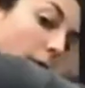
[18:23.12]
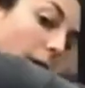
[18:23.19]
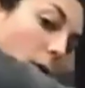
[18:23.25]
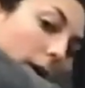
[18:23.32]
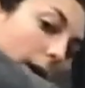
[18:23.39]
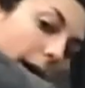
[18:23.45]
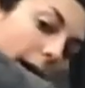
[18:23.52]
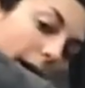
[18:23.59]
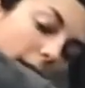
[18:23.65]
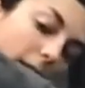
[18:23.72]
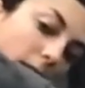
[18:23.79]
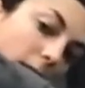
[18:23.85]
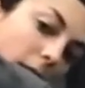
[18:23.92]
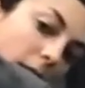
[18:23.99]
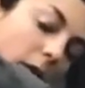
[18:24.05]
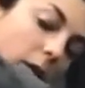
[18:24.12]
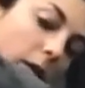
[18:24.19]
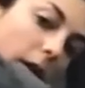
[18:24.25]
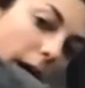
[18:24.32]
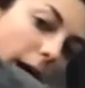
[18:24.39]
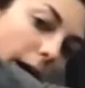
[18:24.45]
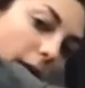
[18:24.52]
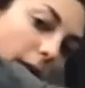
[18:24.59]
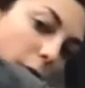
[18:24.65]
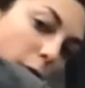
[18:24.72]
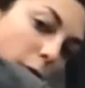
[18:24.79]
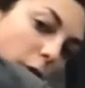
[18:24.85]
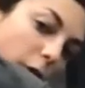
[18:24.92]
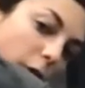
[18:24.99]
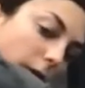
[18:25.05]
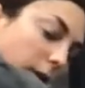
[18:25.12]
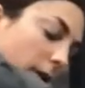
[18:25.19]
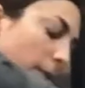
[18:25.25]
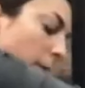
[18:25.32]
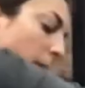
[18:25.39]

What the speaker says: our hands at the front.